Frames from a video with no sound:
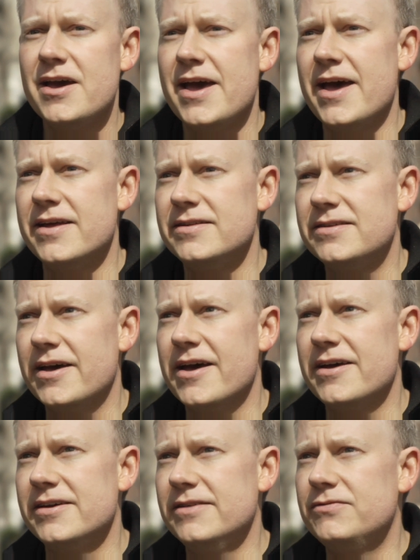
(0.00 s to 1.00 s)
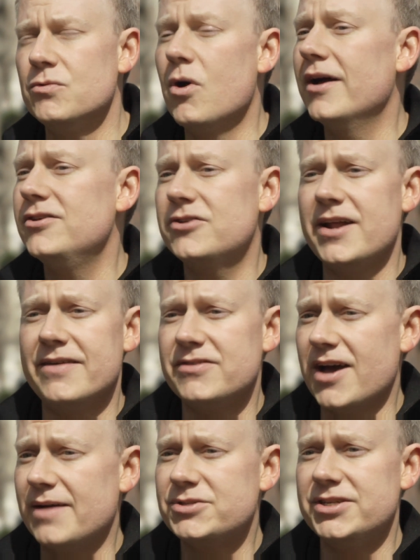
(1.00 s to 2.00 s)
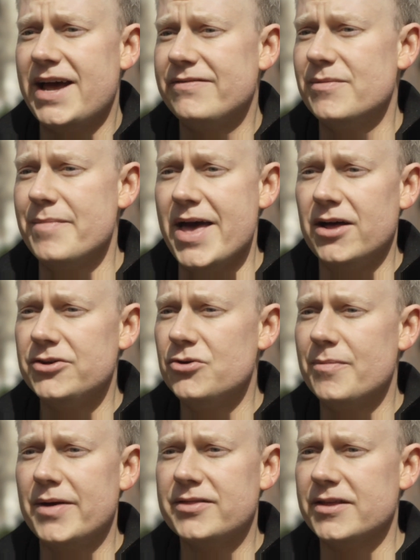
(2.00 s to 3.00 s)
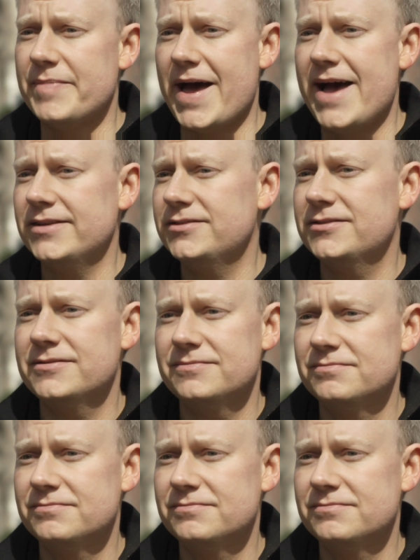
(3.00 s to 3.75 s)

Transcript: And uh, if you want, you can have the option to have them mail you a monthly pass.